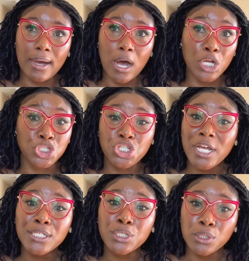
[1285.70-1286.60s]

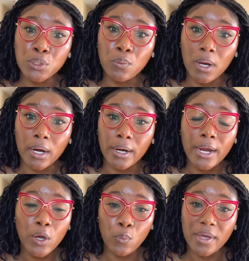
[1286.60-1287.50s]
unscheduled you are
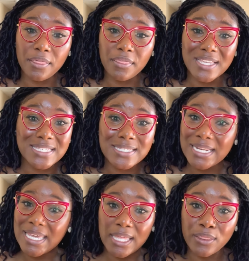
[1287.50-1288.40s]
with
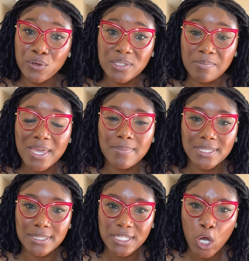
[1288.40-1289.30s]
slicking those
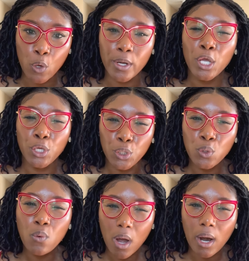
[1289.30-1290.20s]
babies down.
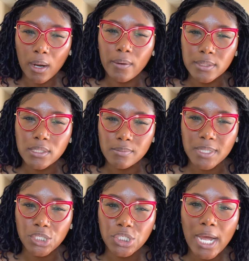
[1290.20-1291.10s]
You are going to be
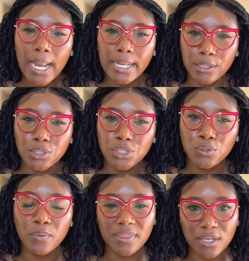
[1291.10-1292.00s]
challenged
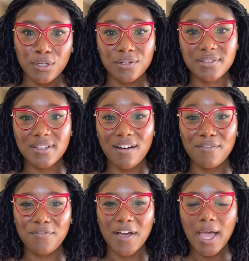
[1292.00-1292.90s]
within
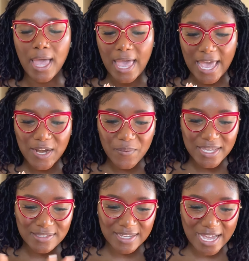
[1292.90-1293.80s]
yourself.
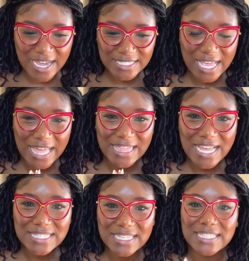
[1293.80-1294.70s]
Anyways, you guys,
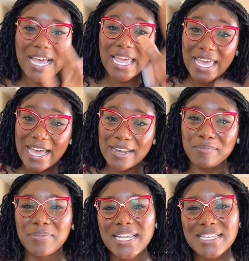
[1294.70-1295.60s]
that's it.
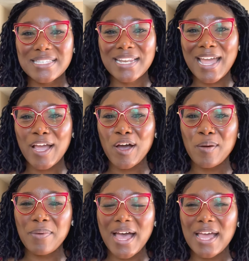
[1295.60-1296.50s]
Again, please like
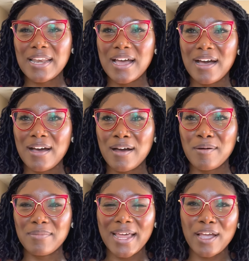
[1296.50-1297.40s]
up
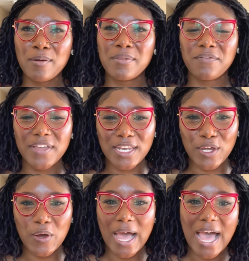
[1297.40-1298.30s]
the
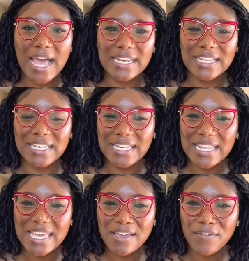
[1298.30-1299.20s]
video and
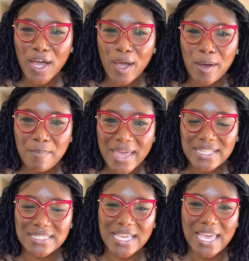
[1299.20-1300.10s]
leave a
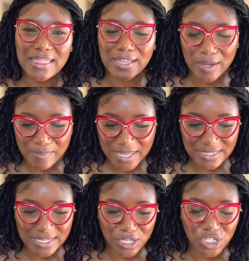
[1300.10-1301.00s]
comment in the comment
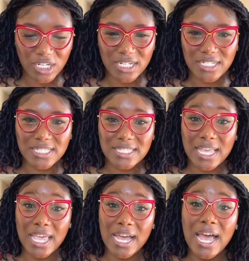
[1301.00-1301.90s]
section to
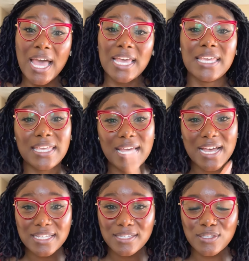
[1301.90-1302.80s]
say
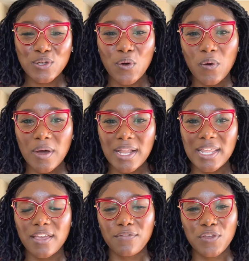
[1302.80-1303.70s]
yes to oil.
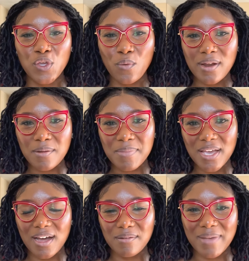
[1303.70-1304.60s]
If you want to be
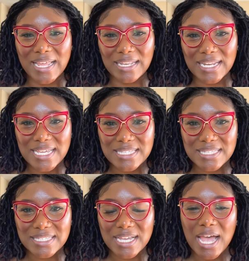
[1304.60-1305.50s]
on my
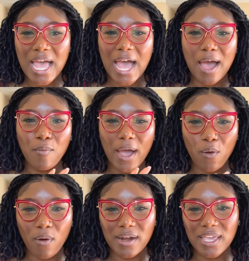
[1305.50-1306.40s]
list, I
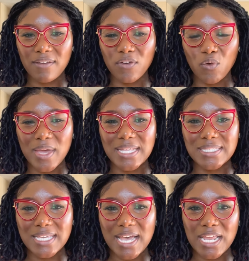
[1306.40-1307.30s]
want to give away
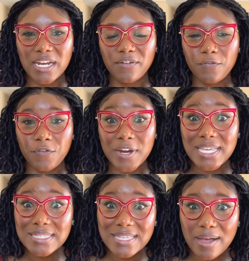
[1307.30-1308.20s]
10 free
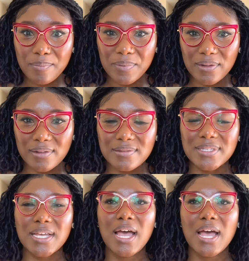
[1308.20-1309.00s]
samples